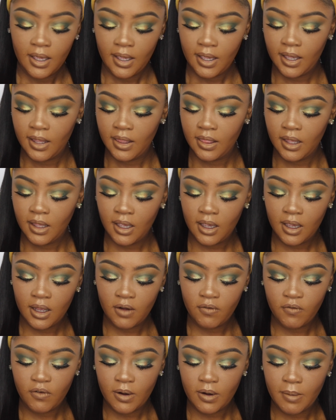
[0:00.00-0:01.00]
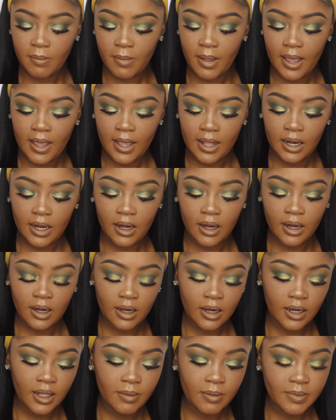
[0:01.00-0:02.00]
and then for my
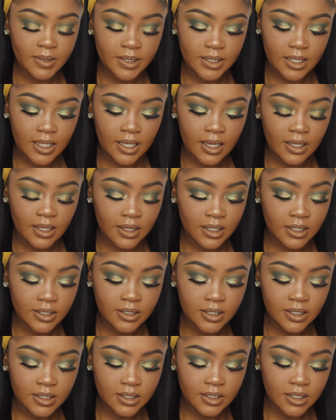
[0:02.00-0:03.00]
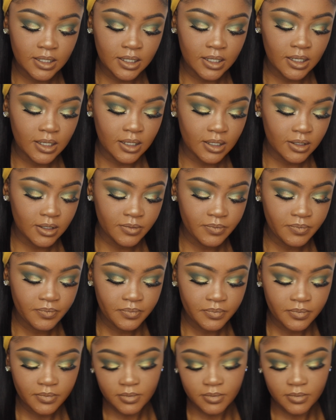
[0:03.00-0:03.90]
lipstick, this is the